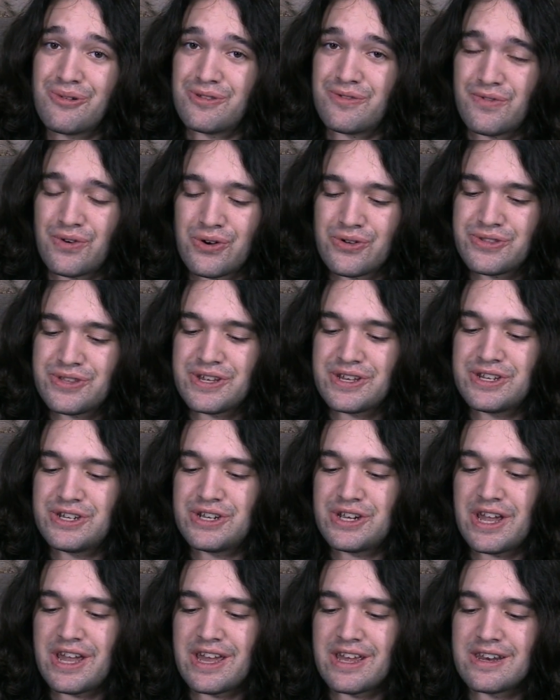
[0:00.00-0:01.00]
with
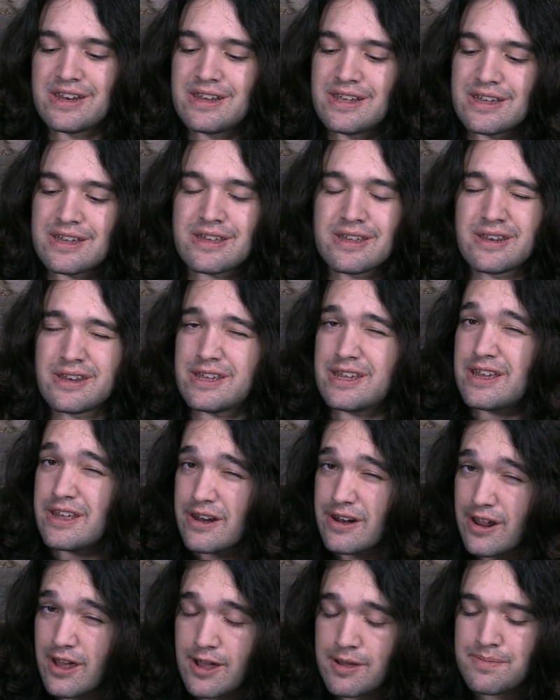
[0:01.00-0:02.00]
voltage and it can heat
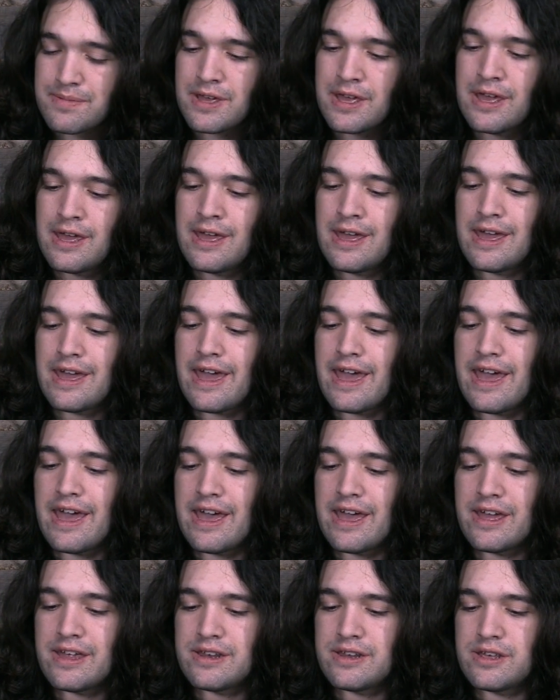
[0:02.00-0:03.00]
it up.
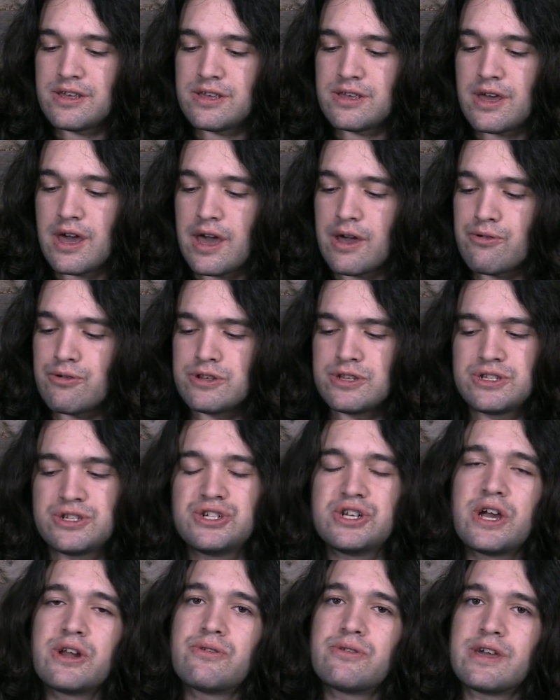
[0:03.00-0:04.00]
And I would
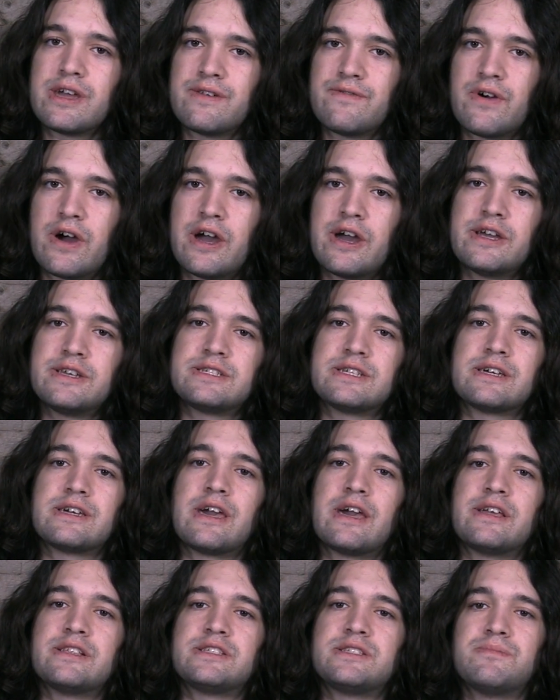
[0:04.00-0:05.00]
generally advise
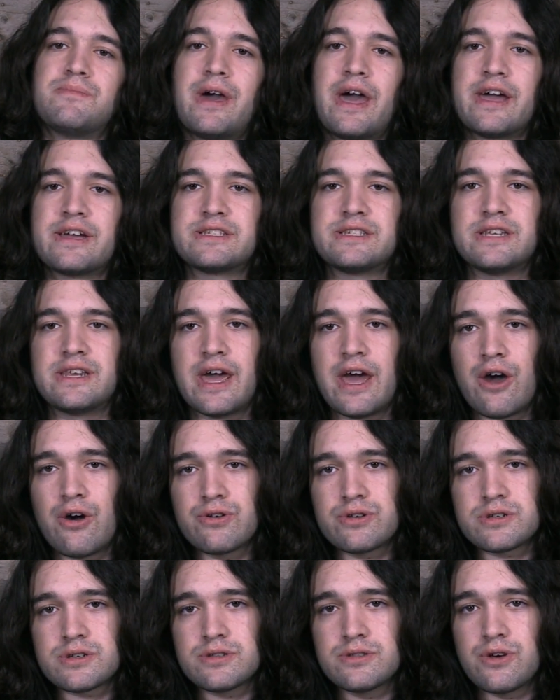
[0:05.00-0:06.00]
against maxing
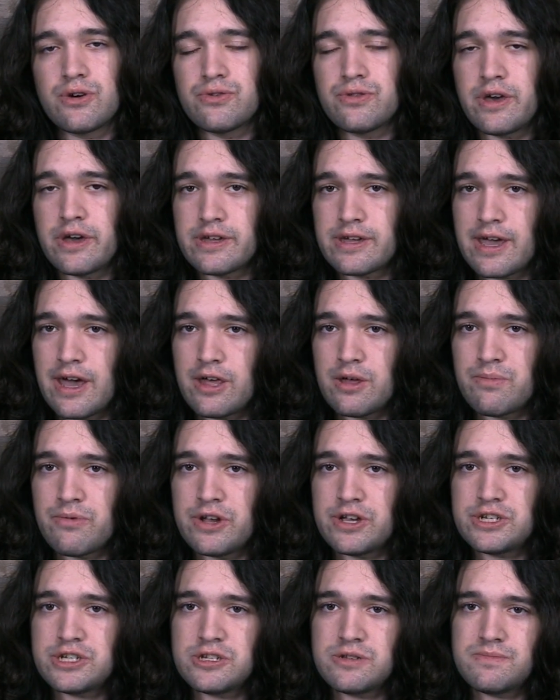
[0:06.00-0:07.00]
out load line
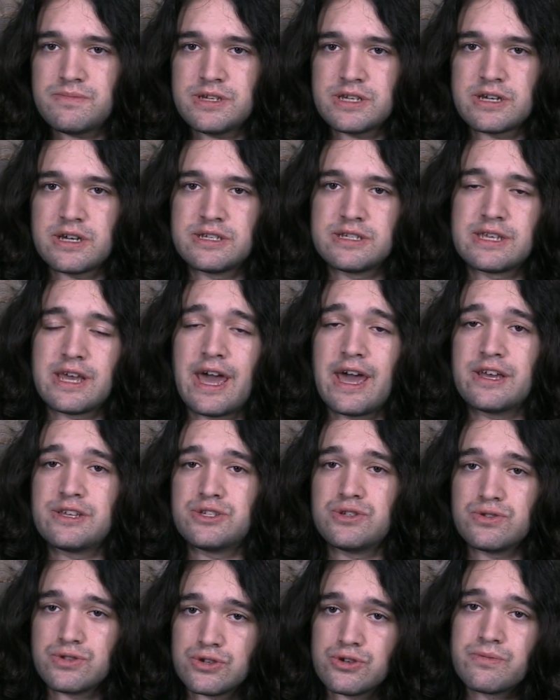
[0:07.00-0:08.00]
calibration because
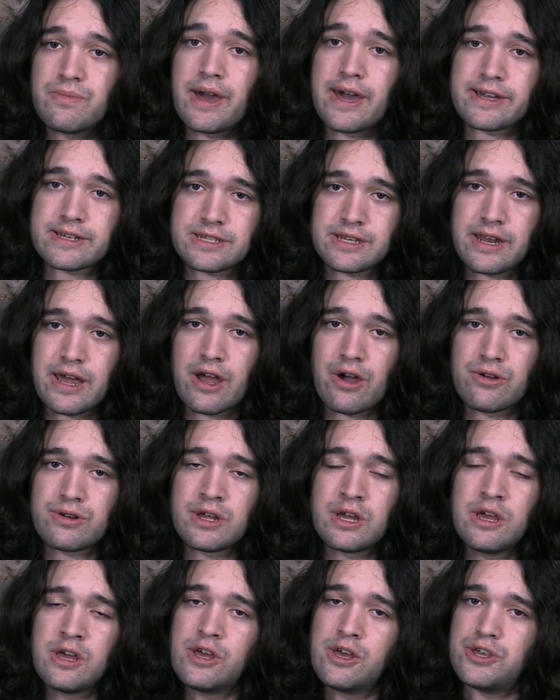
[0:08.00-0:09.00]
as you do max it out,
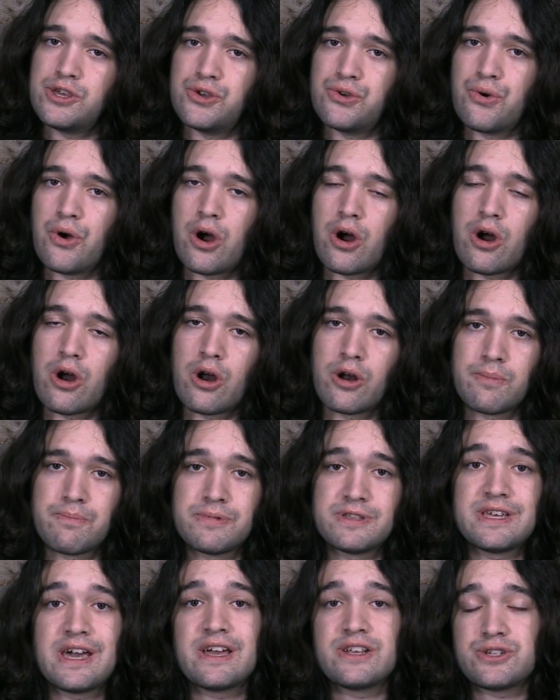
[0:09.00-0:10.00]
you are
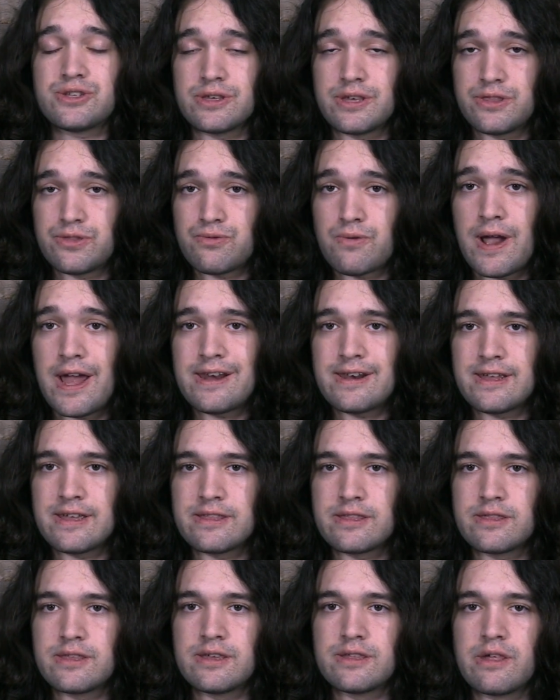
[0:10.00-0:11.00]
potentially
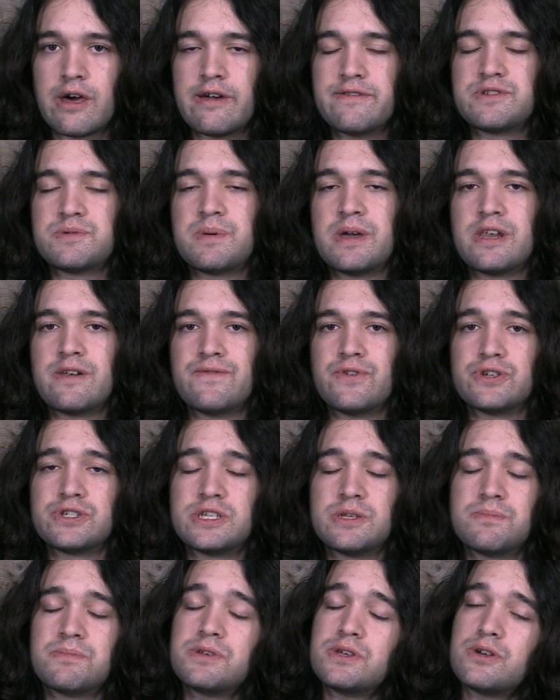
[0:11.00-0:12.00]
threatening the lifespan of your
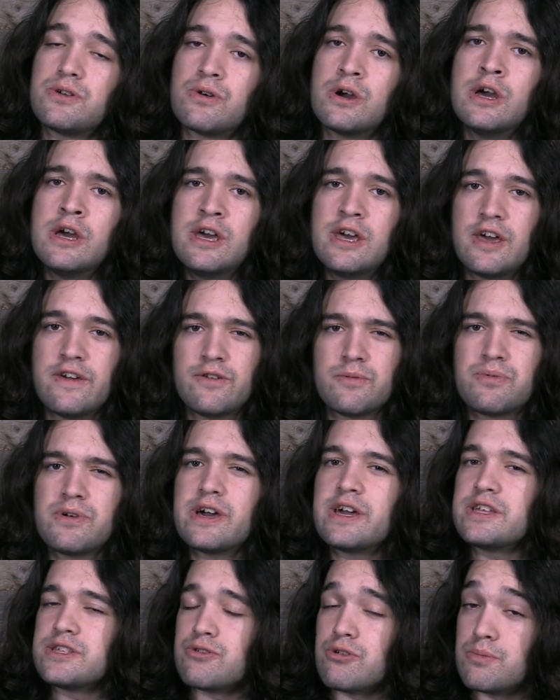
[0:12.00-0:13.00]
CPU. If you're
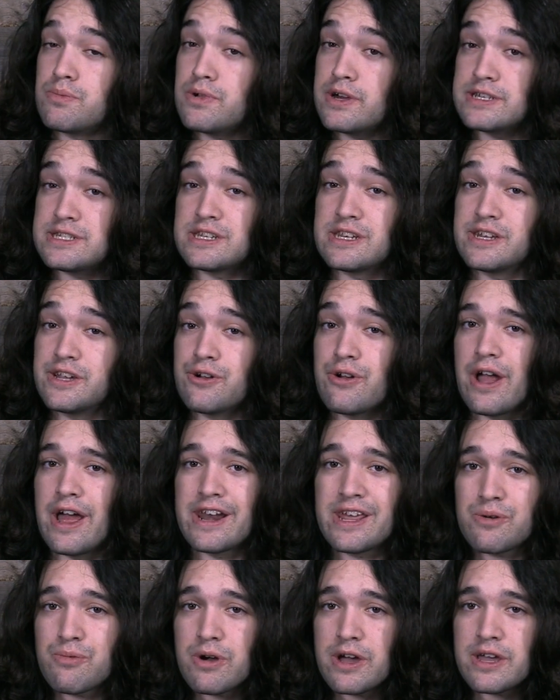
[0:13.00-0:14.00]
planning to replace in a year
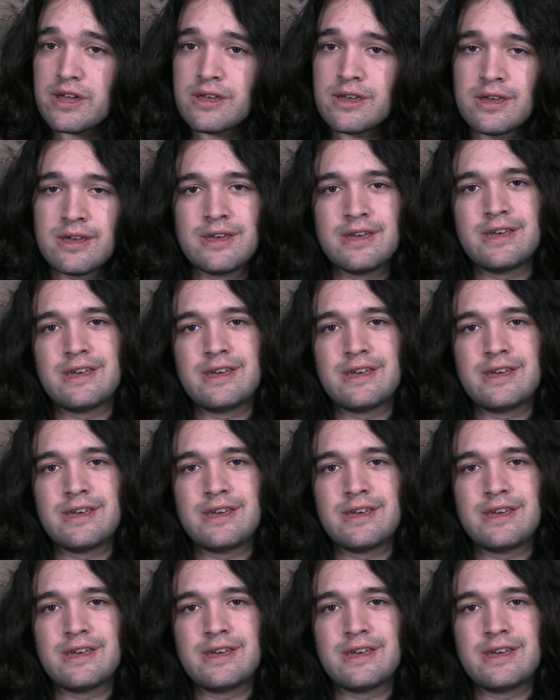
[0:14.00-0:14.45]
anyway,